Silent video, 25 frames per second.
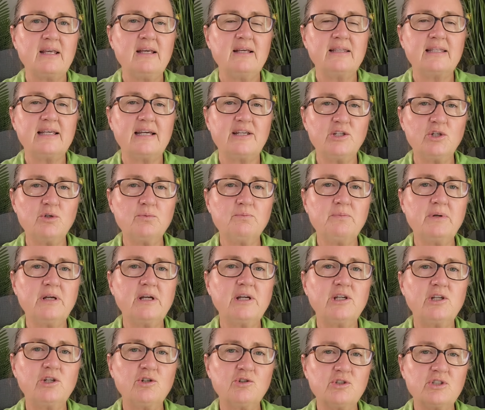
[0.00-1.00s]
Then you
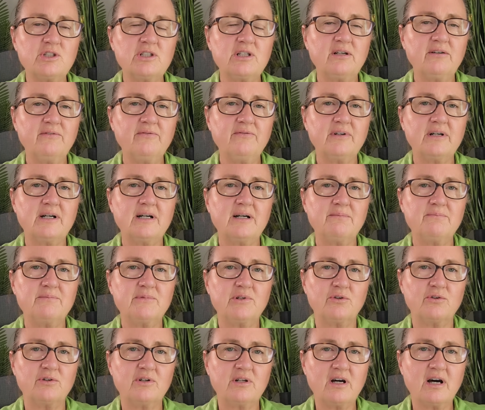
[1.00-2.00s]
pick yourself up,
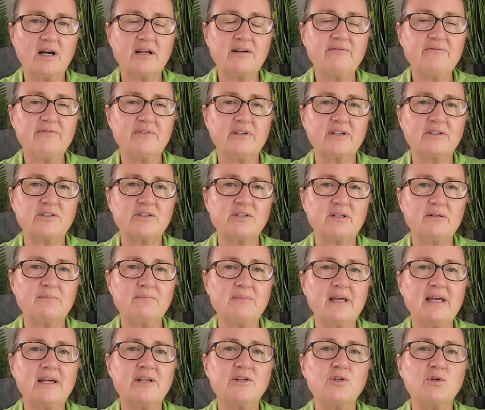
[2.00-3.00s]
you're not a
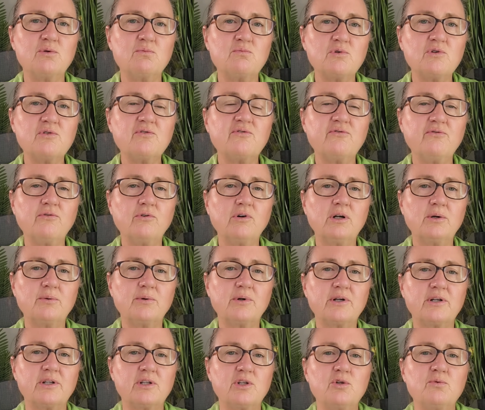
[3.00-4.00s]
victim, and you move
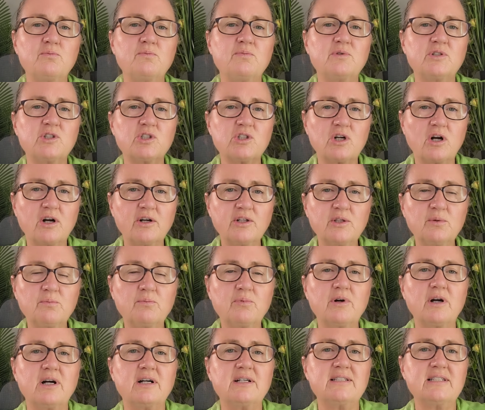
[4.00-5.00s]
forward. You start the
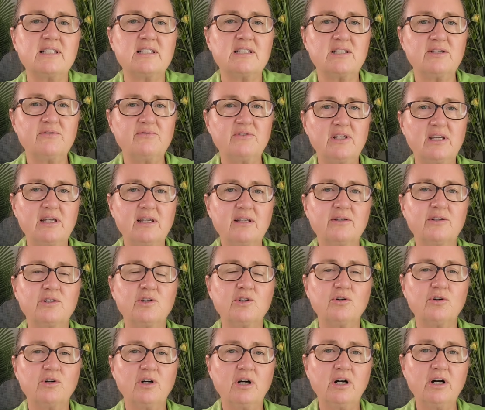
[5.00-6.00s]
process of healing
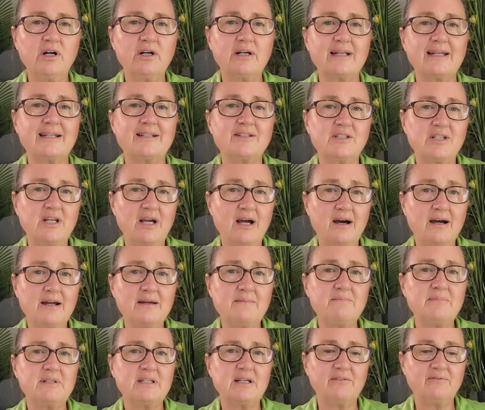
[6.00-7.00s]
your heart, and
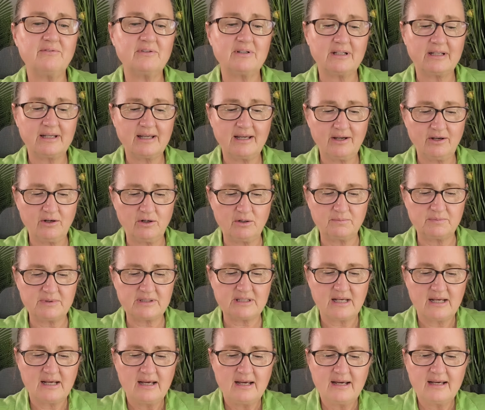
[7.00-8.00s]
time definitely
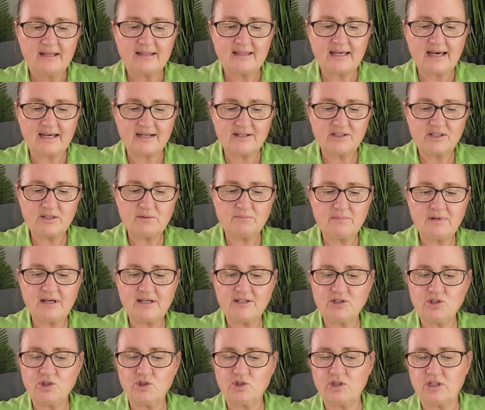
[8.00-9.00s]
helps. That is a
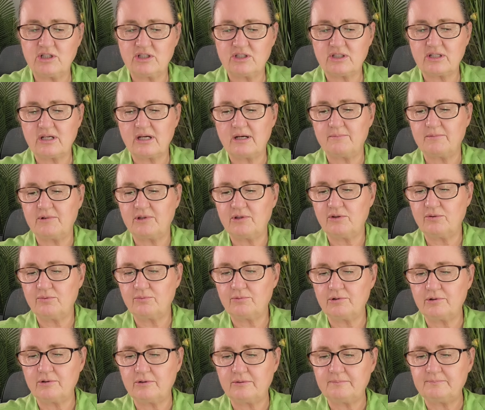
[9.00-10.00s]
message that's coming
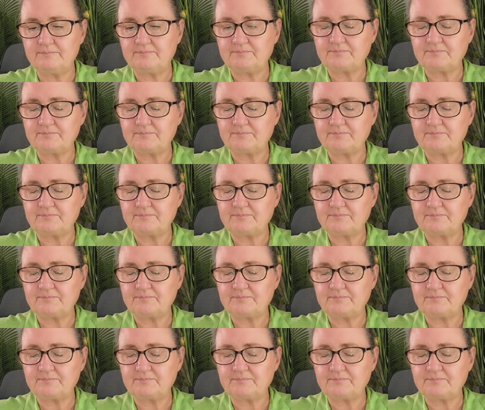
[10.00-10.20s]
through.